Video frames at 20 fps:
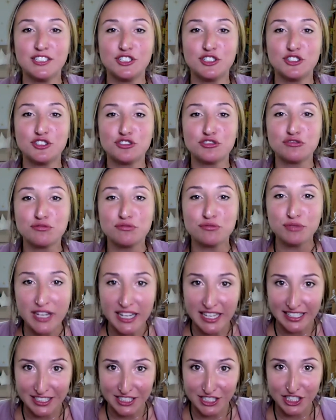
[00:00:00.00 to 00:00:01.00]

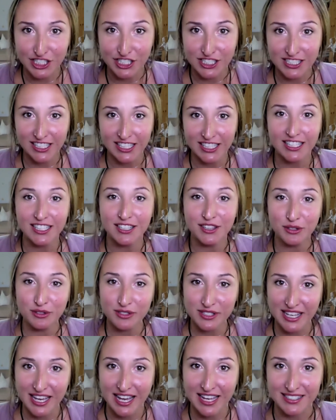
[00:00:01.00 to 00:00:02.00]
drenched in
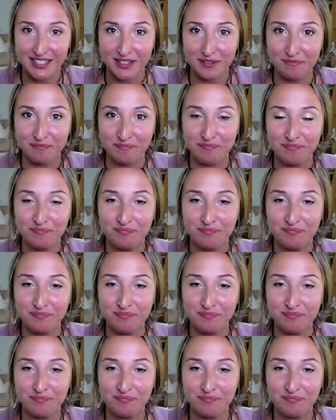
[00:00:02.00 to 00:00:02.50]
enthusiasm.